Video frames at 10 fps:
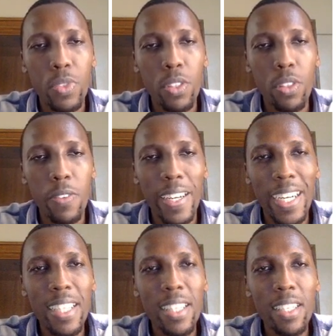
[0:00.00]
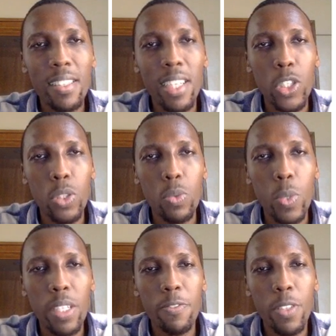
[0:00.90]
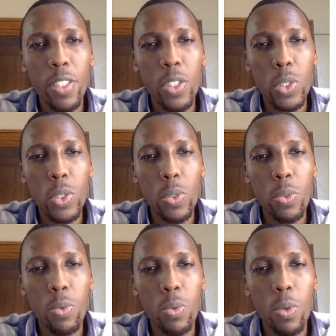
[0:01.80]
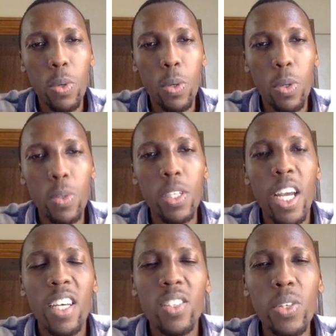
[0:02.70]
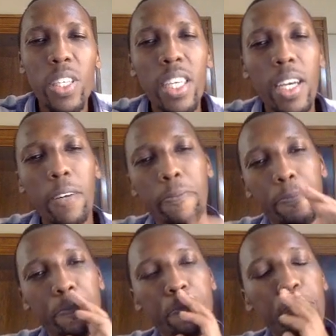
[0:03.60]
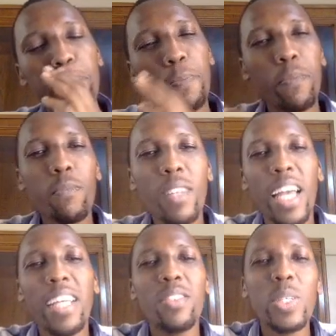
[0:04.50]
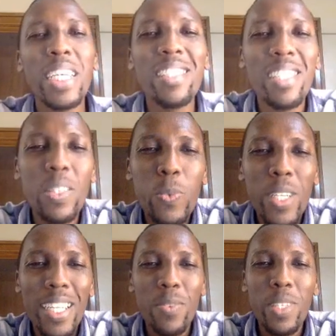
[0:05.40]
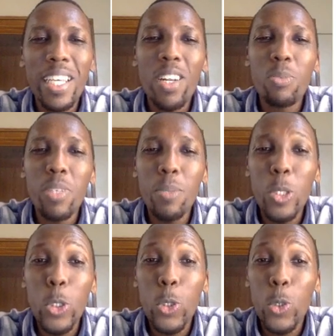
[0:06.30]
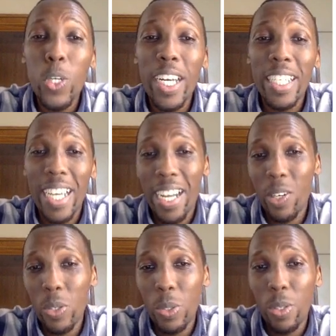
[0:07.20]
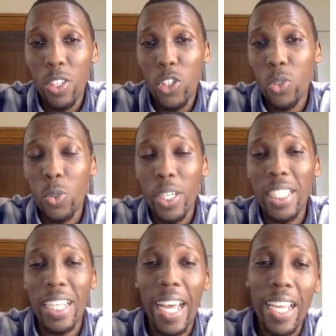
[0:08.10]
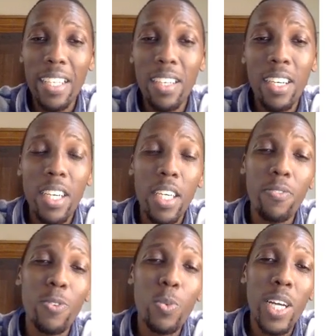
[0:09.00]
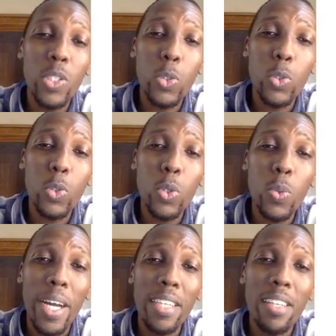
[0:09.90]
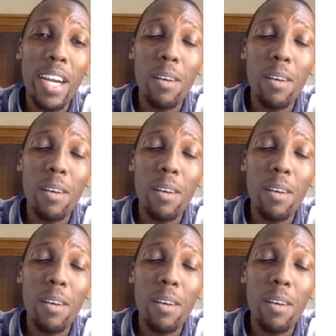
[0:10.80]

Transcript: So if I run this, I should wait for it to load. So here, as you can see, really, we cannot be able to draw a diagonal straight line. If we were to draw one,